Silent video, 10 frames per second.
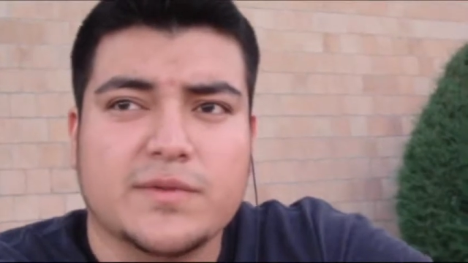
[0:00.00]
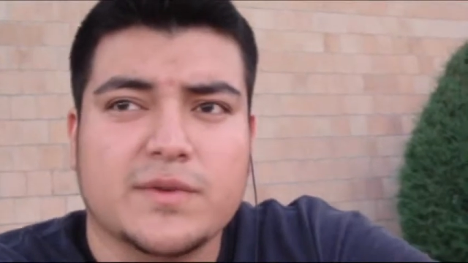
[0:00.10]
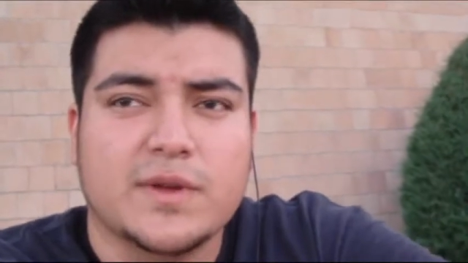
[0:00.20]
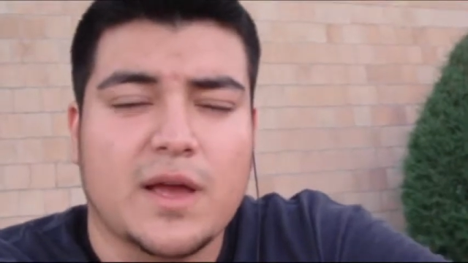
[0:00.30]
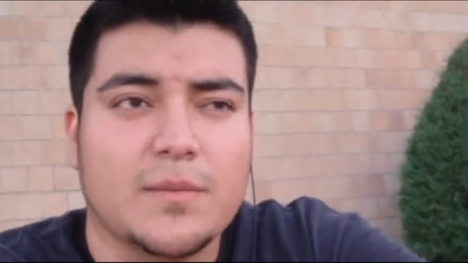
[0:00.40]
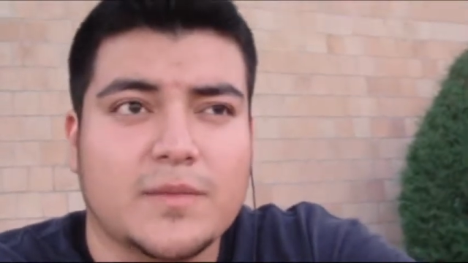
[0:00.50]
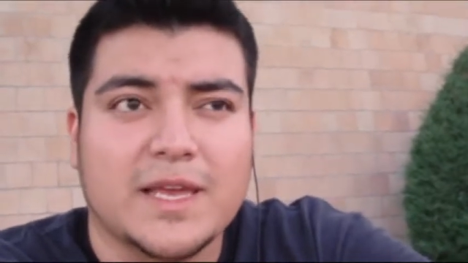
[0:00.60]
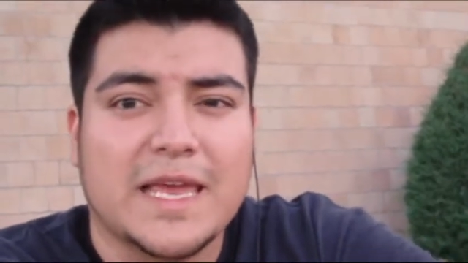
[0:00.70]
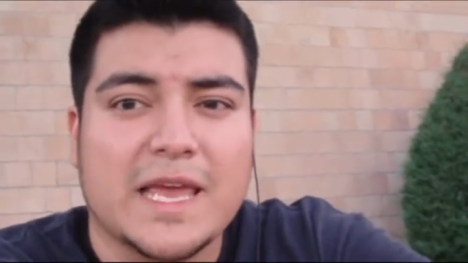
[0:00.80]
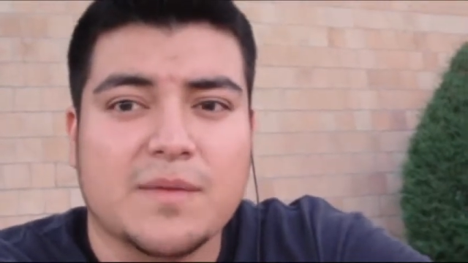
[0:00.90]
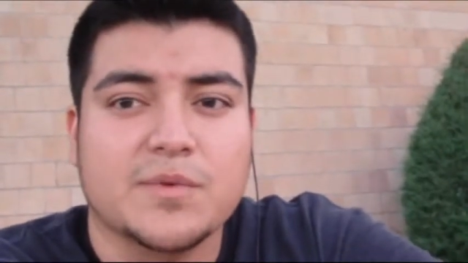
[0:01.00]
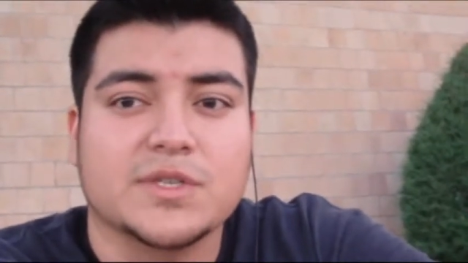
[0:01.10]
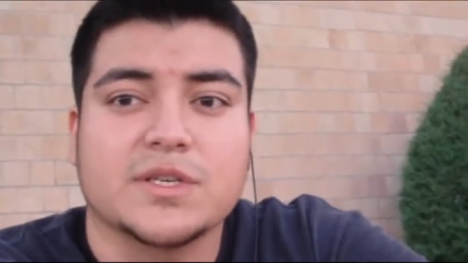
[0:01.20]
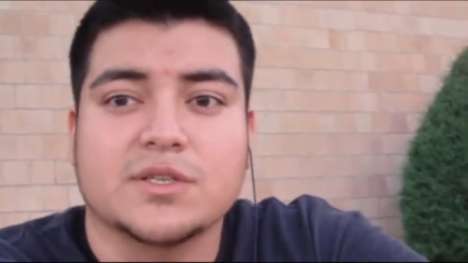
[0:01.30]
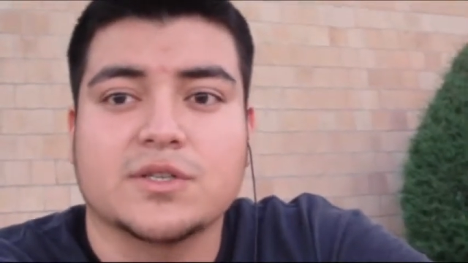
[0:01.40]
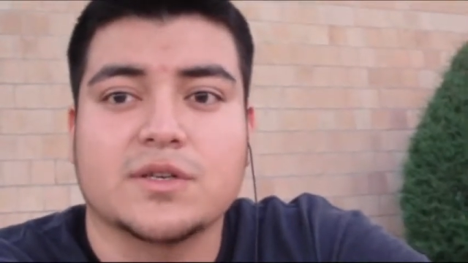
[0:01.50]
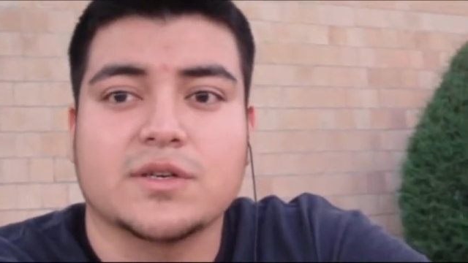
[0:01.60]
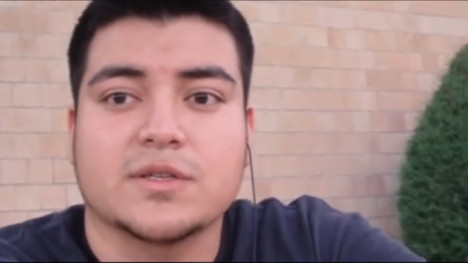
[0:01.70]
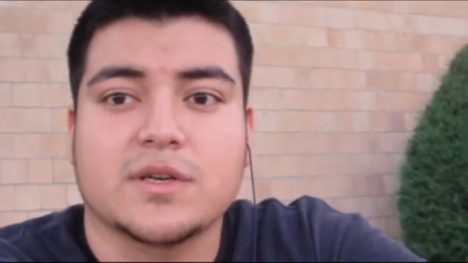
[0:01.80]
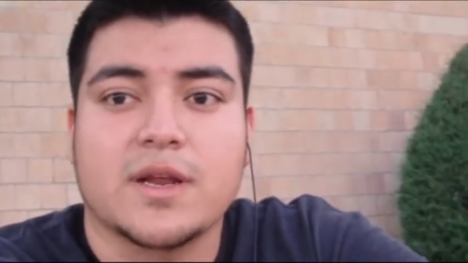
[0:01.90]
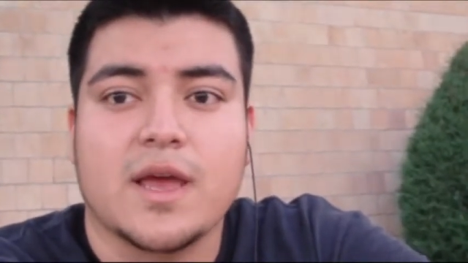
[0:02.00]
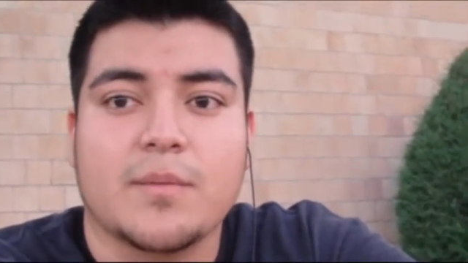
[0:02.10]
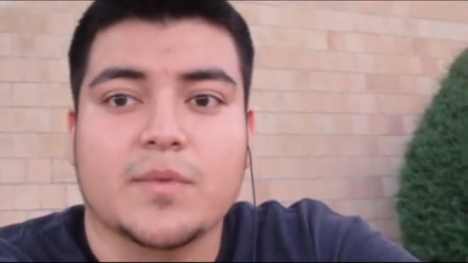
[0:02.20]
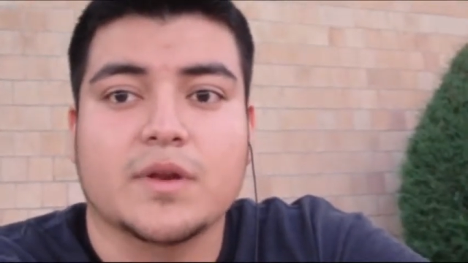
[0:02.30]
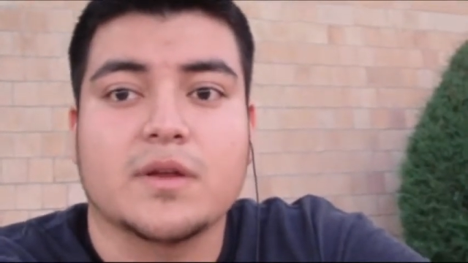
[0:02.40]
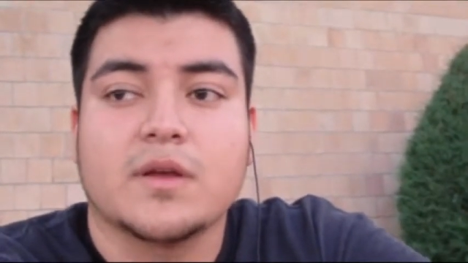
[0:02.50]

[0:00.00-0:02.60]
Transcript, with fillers: I'm like 80% sure it's gonna happen.